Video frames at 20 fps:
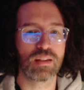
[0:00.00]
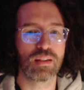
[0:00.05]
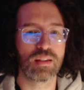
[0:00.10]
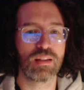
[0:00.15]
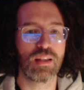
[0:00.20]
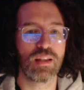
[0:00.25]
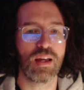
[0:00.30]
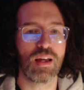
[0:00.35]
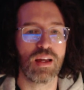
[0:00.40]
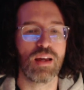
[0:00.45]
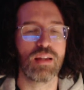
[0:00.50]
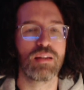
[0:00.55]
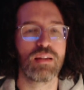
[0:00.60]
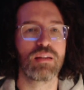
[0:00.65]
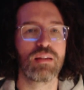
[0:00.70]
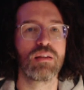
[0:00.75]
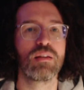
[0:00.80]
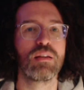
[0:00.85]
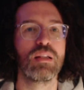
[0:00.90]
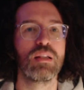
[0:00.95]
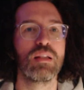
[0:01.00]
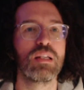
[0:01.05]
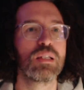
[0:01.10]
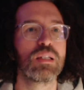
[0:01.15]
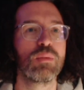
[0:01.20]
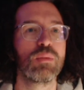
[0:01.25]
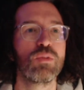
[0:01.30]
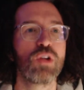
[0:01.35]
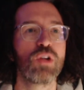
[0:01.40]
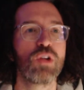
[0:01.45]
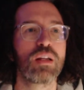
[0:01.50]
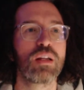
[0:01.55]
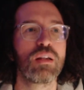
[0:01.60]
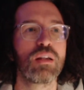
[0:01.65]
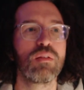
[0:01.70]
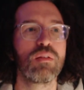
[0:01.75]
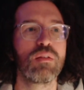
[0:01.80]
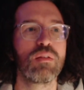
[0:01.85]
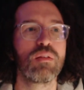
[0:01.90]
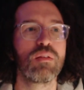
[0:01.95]
that the
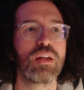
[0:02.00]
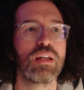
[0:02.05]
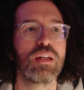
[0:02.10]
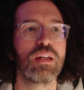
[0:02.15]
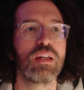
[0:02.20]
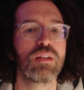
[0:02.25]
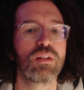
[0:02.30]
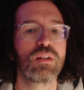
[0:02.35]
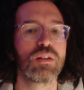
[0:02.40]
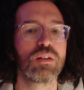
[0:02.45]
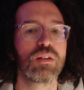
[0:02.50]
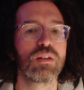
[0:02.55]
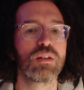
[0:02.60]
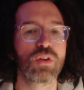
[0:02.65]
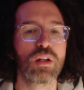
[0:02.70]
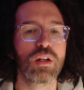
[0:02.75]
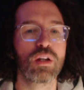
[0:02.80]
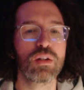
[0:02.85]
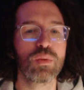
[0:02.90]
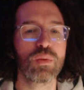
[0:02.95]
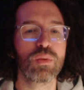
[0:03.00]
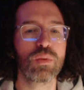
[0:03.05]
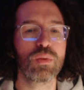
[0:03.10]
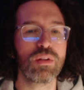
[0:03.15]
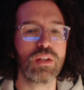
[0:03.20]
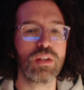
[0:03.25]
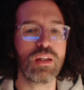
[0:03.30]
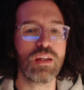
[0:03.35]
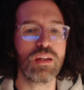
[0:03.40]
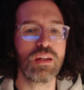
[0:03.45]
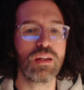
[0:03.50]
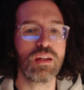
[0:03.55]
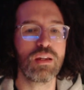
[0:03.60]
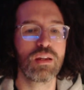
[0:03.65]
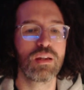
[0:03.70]
subjective is not trustworthy,